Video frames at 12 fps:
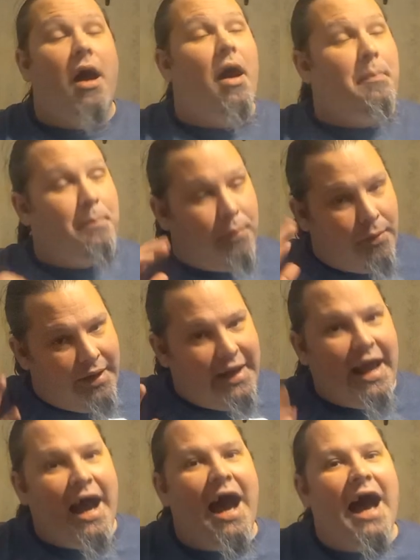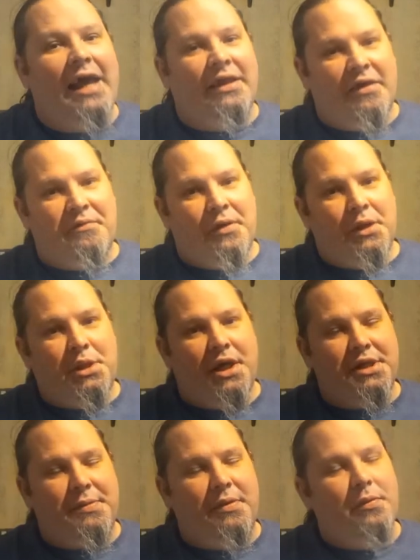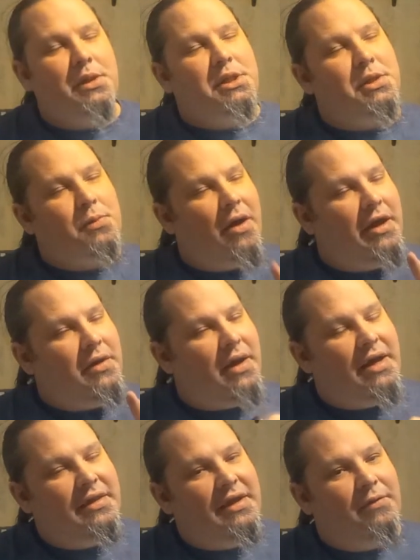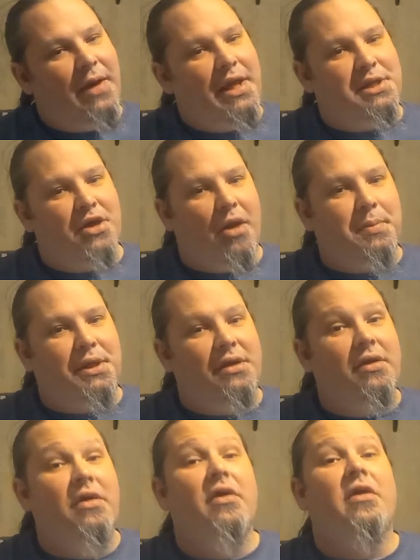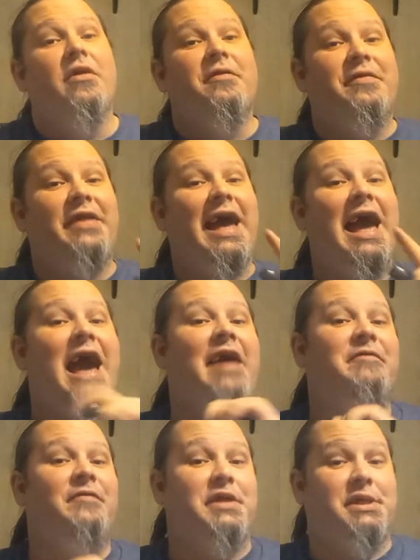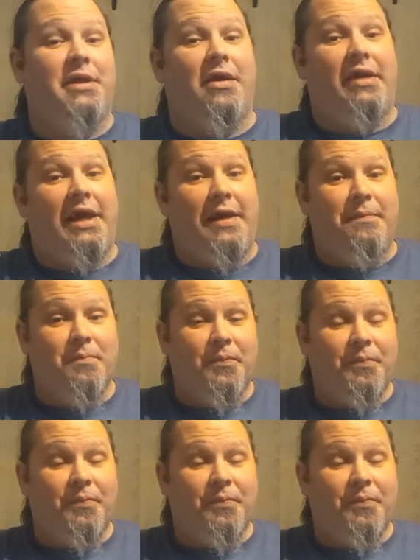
A pretty high level adjustment, which is why you had the erase option for the half Vistani.